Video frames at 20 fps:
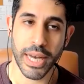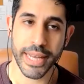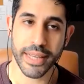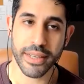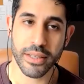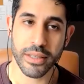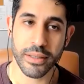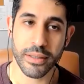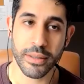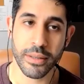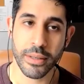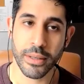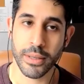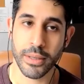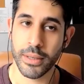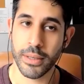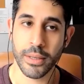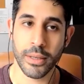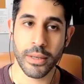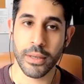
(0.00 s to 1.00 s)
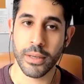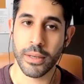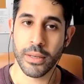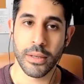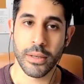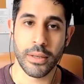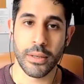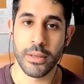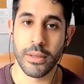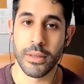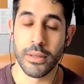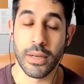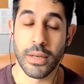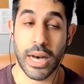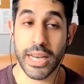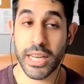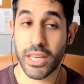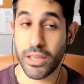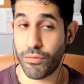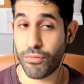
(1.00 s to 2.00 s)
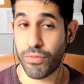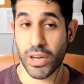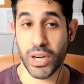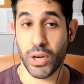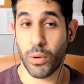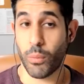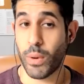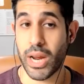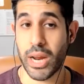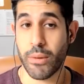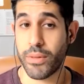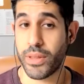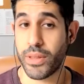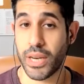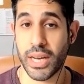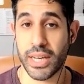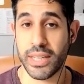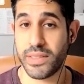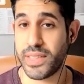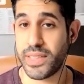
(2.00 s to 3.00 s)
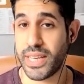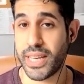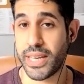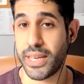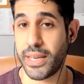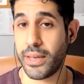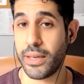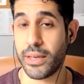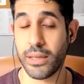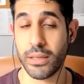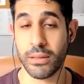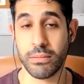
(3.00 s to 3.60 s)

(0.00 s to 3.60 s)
can run away with an idea,